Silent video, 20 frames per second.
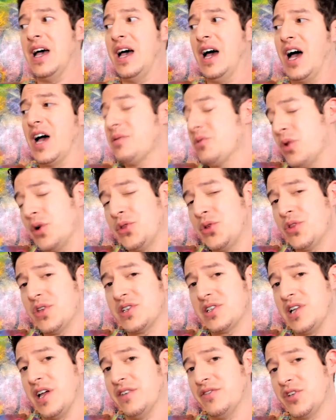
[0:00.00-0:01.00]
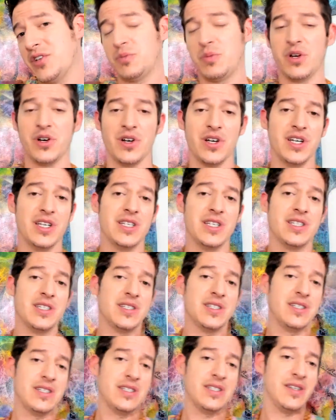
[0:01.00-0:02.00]
I'm going through this life
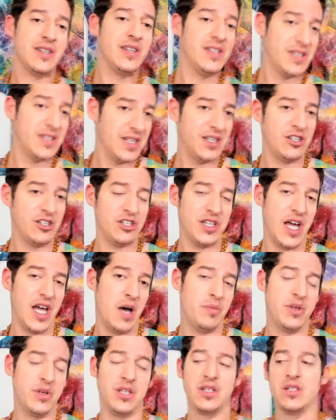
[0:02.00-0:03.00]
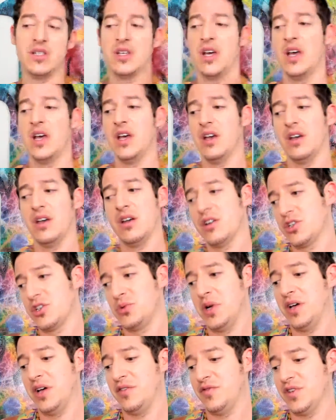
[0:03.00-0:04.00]
experience, this thing just happened, here's
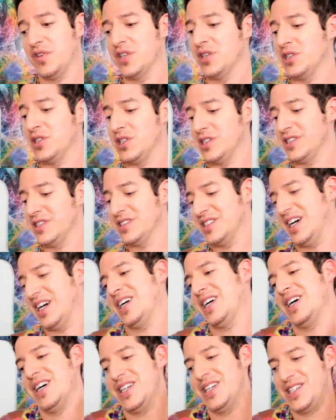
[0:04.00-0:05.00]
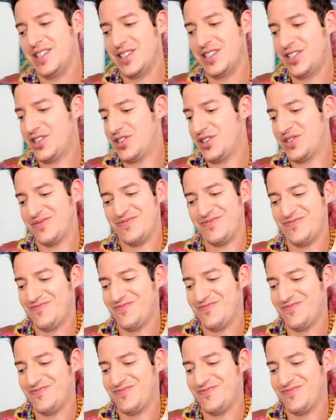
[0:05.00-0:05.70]
what I feel, I kind of just,